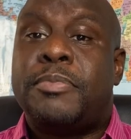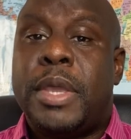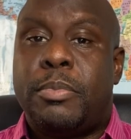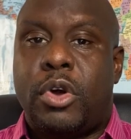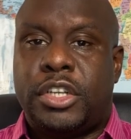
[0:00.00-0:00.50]

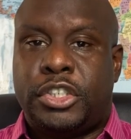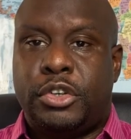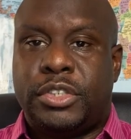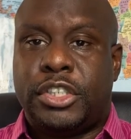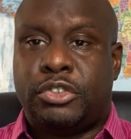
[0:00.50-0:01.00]
people are
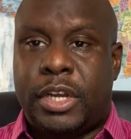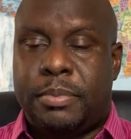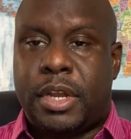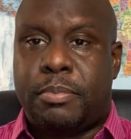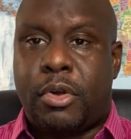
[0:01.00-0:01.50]
choosing
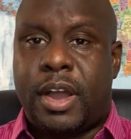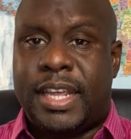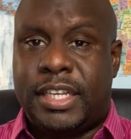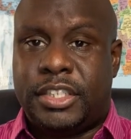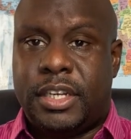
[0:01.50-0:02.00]
treatment abroad
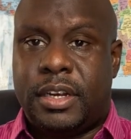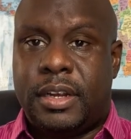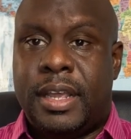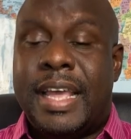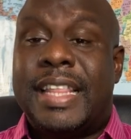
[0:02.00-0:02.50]
each year.